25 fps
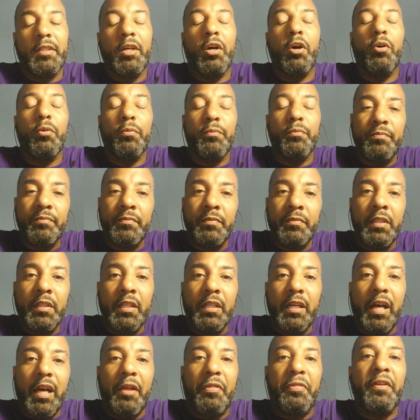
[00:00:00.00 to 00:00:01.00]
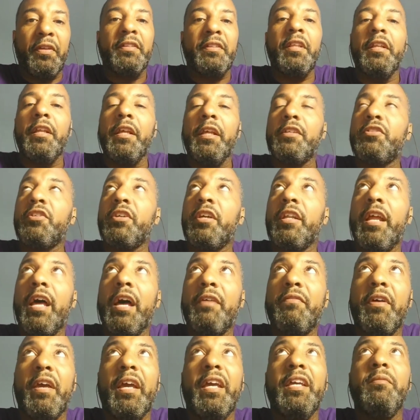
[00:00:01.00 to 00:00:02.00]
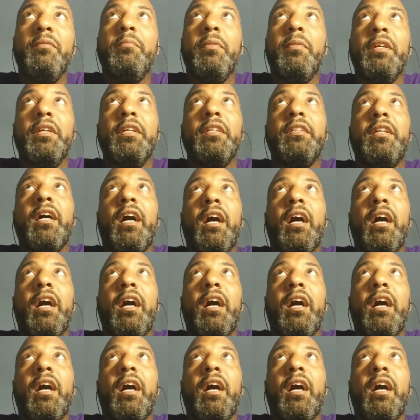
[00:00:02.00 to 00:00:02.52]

Oh, I think the Knicks are going to have an $8 million.